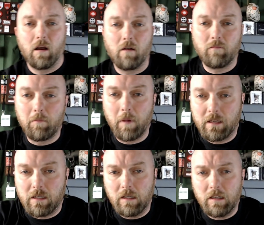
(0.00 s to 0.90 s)

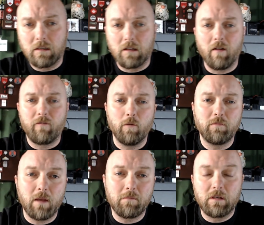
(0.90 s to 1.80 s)
replacing these foam
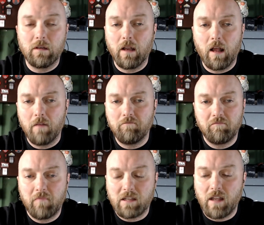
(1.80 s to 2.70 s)
tips. And
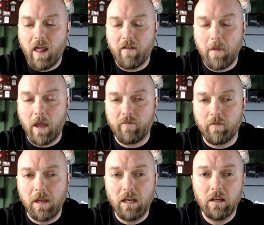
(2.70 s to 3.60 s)
that's not half bad for me.